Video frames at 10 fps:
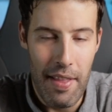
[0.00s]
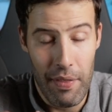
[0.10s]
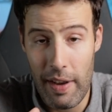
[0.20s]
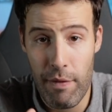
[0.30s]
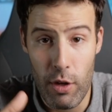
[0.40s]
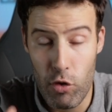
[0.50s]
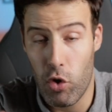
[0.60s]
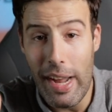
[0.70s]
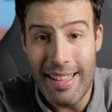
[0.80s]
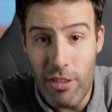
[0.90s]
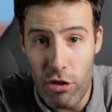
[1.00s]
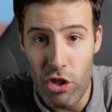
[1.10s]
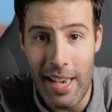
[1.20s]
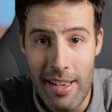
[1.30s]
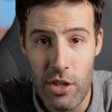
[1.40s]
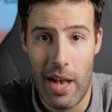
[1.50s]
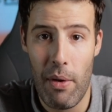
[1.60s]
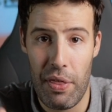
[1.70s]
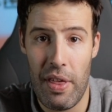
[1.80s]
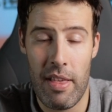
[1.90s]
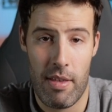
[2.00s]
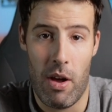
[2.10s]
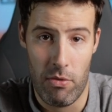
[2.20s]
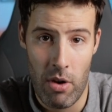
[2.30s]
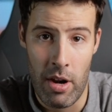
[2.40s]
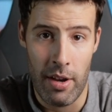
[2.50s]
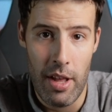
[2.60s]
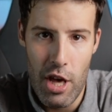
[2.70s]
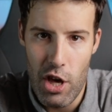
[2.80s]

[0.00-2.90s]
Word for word: that if you try to change how things are run,